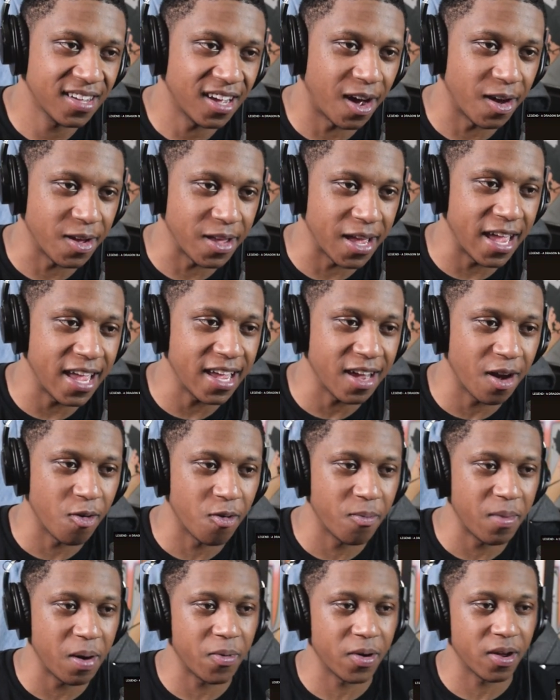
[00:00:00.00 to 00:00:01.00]
Oh yeah, he gonna
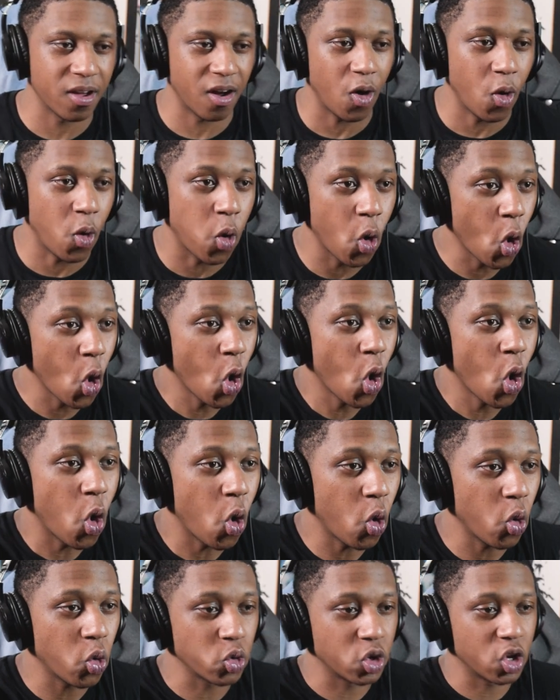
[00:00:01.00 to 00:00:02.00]
remember yo. Oh,
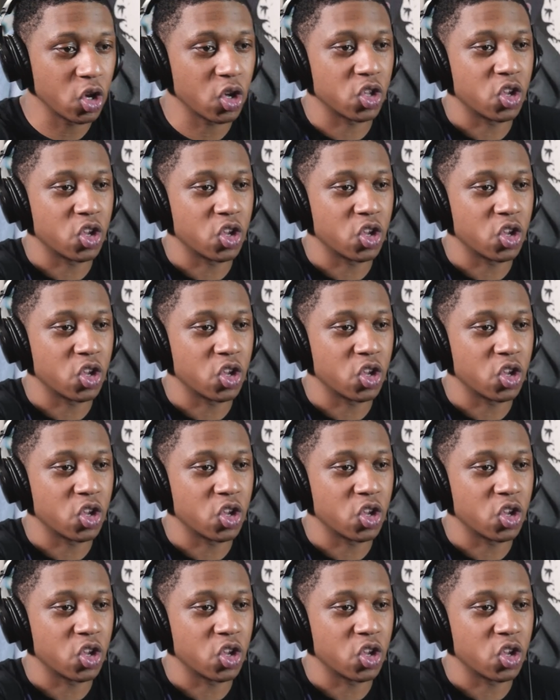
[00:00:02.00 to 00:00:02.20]
oh, do,